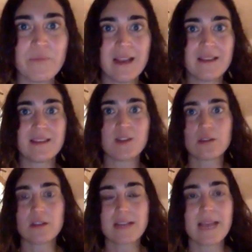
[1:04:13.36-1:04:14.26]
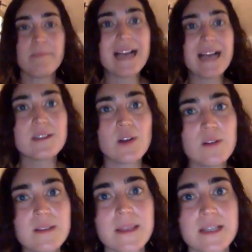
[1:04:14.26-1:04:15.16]
uh, the doctor came back and told
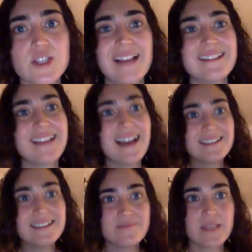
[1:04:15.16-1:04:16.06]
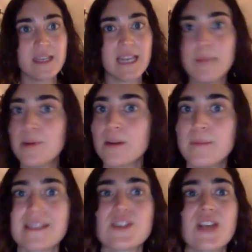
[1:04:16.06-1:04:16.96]
them that the child died in labor,
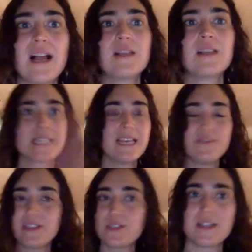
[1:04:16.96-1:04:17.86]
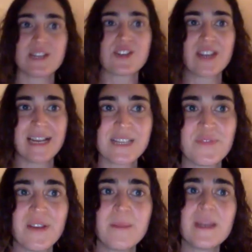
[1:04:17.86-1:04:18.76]
but the child was given to an Ashkenazi
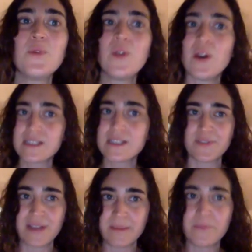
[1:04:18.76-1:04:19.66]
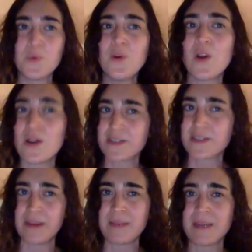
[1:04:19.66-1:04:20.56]
family who lost a fam- who lost a
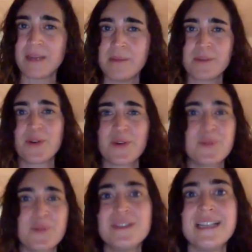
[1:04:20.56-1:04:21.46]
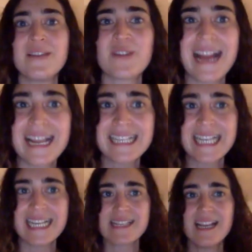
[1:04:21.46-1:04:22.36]
family member or who never had
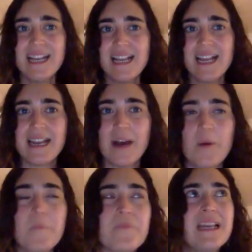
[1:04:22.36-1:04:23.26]
kids. Now,